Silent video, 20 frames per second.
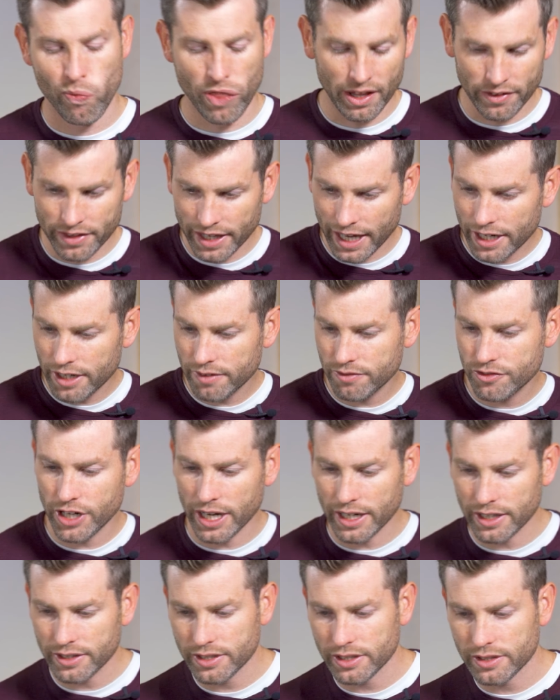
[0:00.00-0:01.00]
Now, the end of
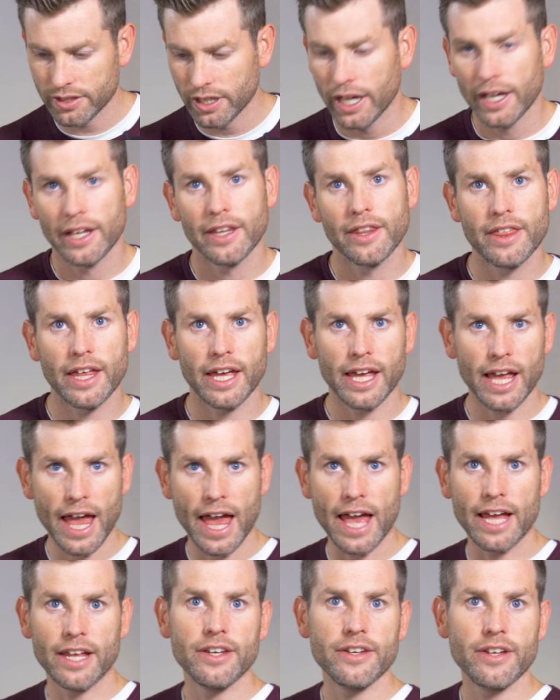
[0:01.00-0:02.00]
Genesis, they
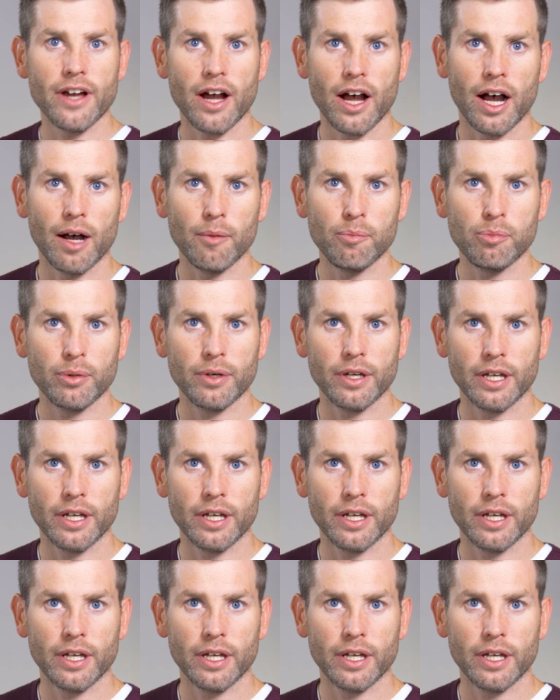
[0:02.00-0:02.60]
end up